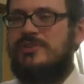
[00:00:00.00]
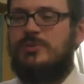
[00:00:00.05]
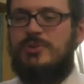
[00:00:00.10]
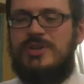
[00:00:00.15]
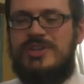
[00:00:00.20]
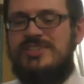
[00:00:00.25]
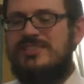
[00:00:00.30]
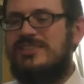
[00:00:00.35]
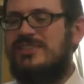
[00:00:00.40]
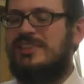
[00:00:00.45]
So
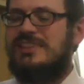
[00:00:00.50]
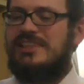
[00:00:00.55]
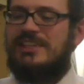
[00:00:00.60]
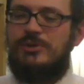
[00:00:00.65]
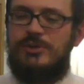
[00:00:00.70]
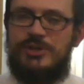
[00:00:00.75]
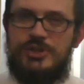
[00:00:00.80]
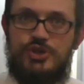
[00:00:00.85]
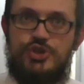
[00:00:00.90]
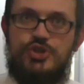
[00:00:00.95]
he's
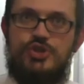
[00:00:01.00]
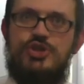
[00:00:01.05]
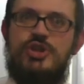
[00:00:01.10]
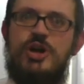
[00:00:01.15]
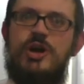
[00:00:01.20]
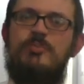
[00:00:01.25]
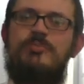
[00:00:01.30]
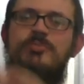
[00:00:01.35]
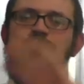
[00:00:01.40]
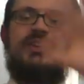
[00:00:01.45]
literally
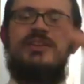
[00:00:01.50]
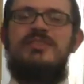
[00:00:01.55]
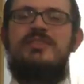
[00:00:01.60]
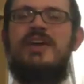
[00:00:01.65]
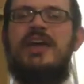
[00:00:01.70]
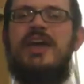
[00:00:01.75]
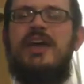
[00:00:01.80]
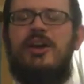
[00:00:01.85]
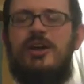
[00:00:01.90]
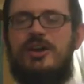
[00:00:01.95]
jumping in
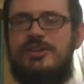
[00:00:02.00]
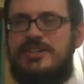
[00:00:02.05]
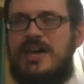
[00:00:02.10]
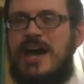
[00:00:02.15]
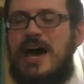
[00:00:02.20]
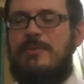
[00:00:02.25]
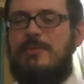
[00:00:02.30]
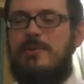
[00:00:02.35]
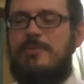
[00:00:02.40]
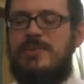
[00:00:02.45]
the air on
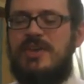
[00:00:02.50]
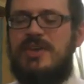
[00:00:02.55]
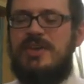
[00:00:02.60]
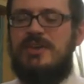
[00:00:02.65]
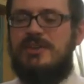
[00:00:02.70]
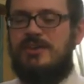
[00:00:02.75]
top of me.